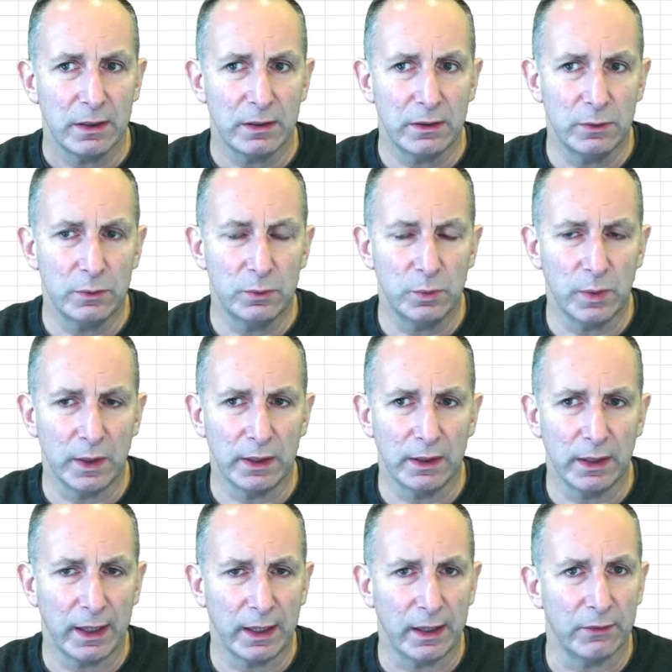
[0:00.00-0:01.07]
you
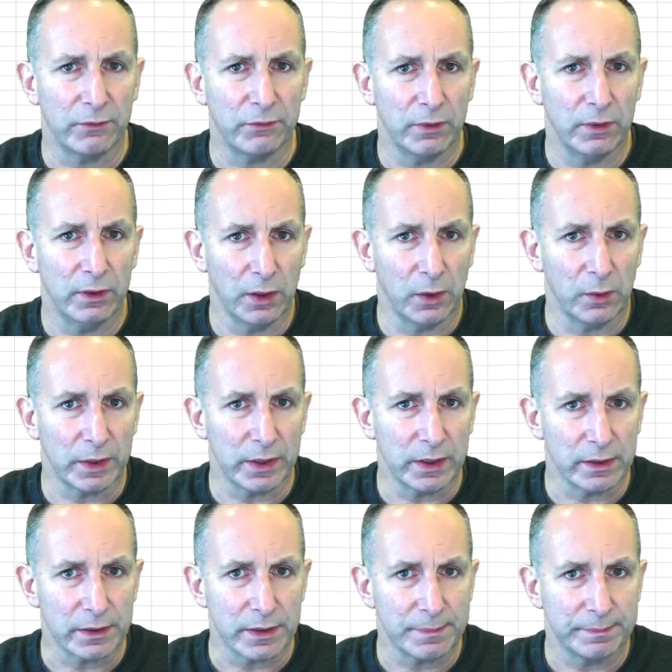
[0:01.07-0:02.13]
will have lower
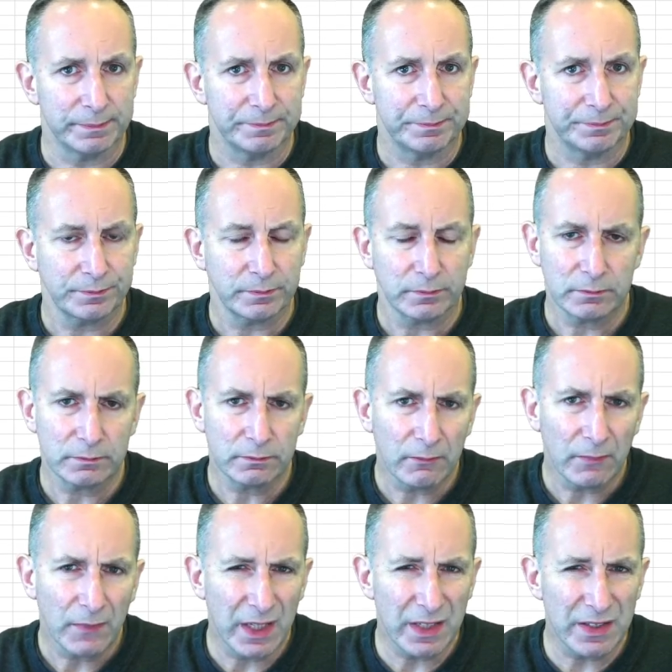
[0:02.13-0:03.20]
yields.
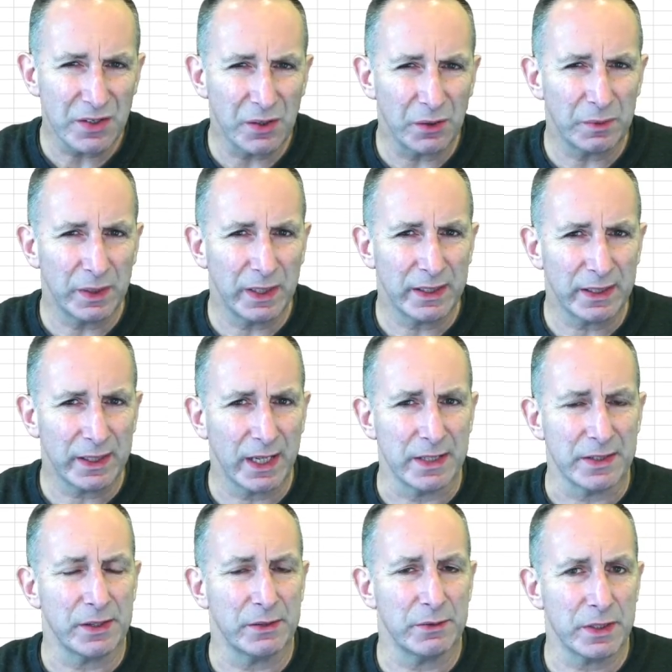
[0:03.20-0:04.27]
It's not really the
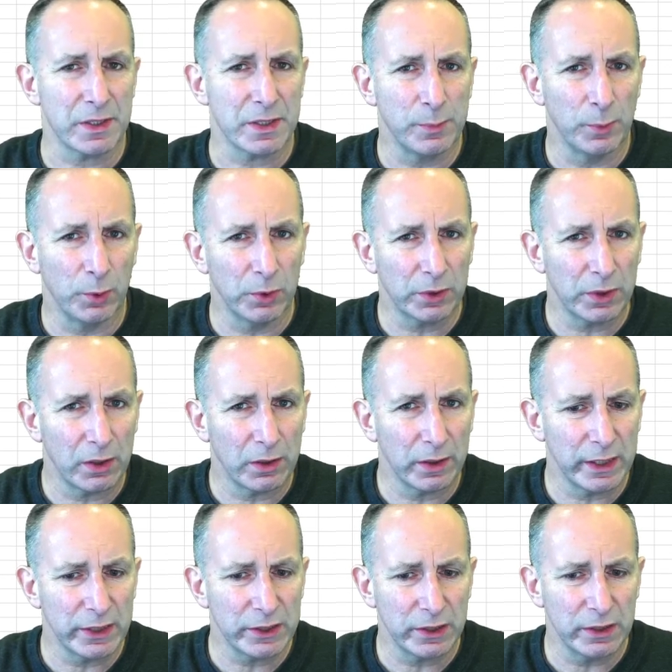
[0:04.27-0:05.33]
case. There is a small
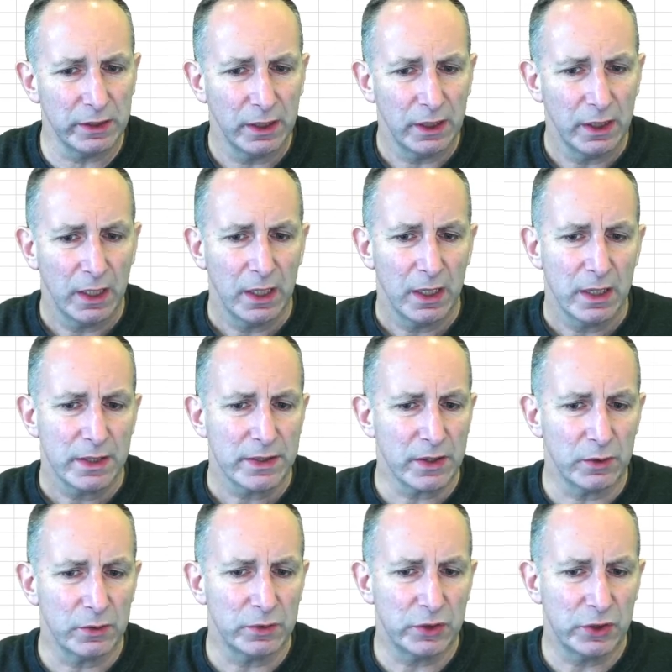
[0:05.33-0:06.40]
correlation.
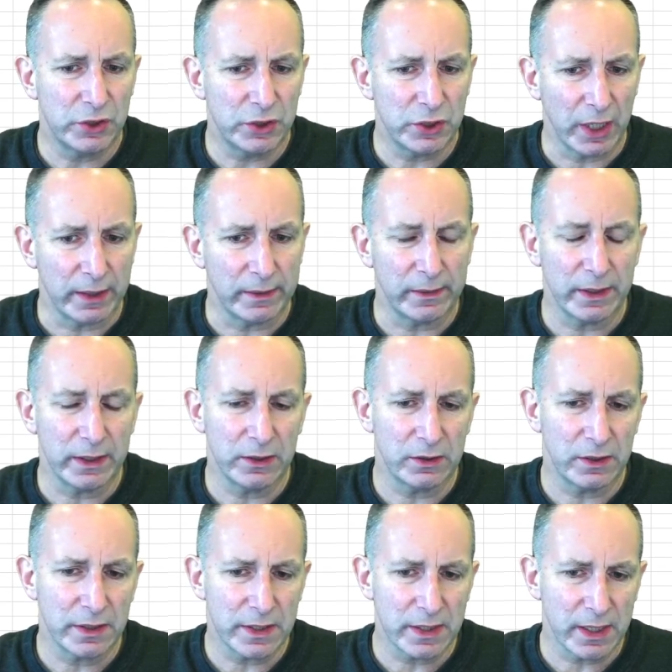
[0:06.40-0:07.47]
So generally you
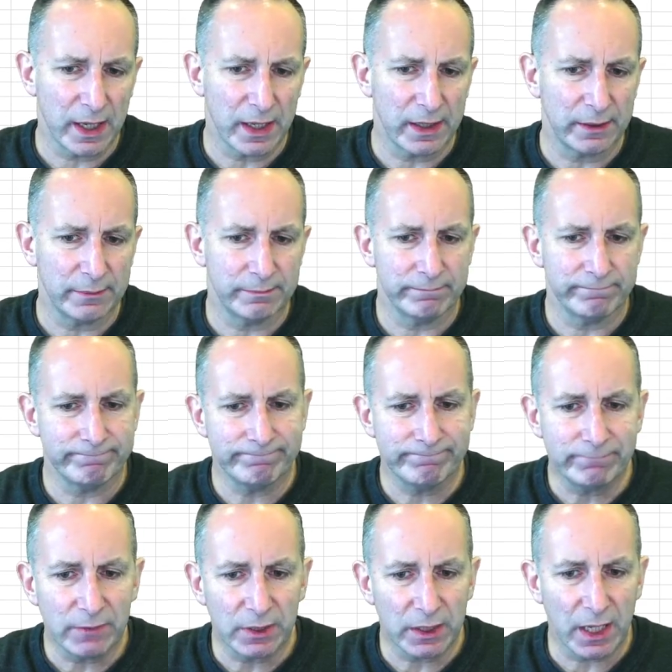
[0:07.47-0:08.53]
can say
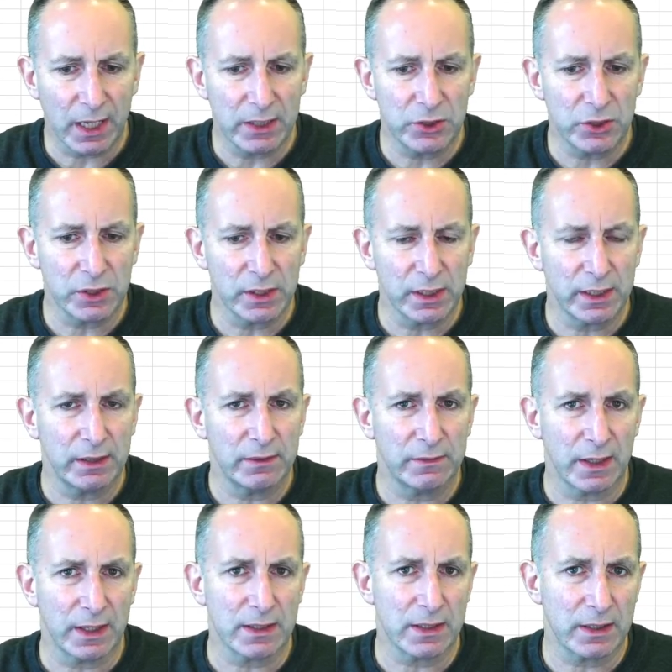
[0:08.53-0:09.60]
occasionally
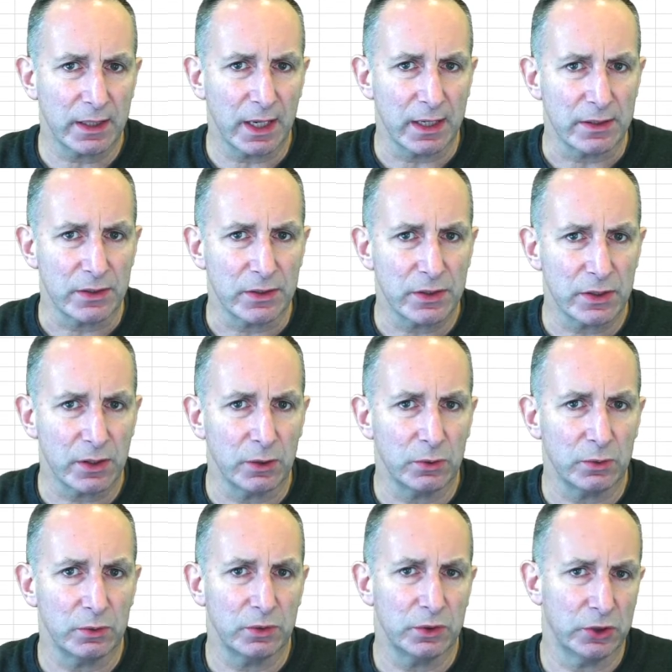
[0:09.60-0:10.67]
that's the case.
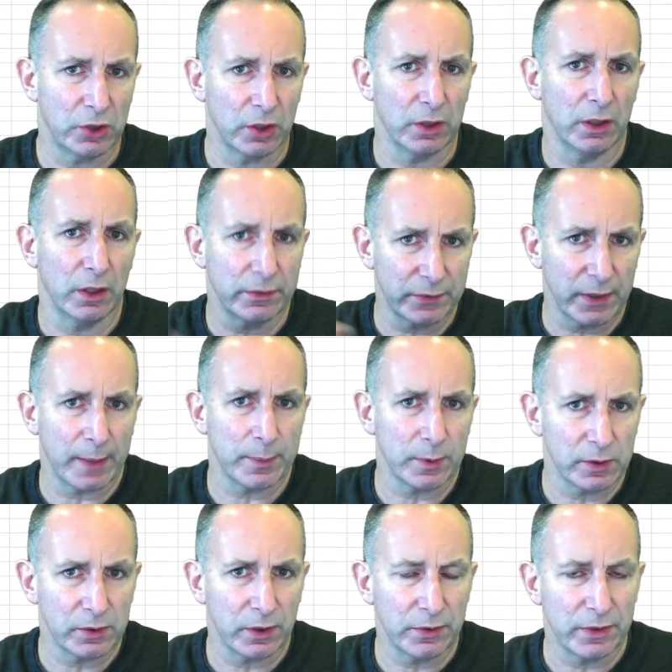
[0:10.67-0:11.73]
So you've got a lot of
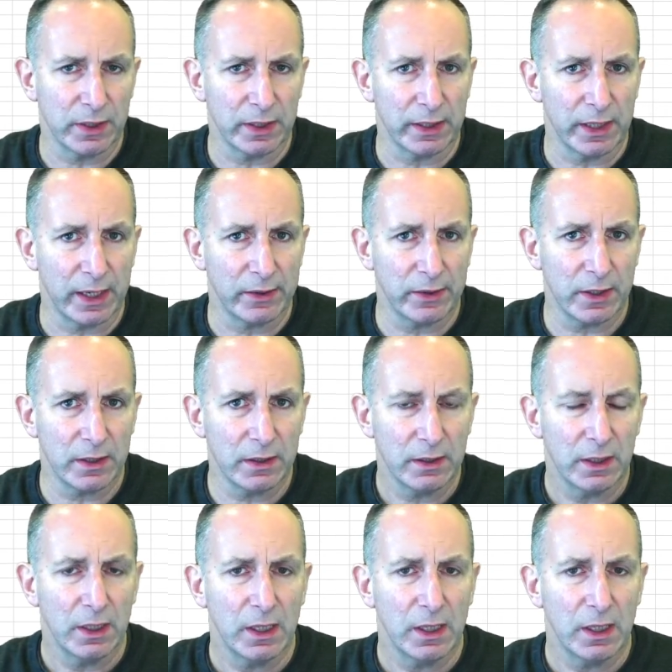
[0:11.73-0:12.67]
capital growth in an area,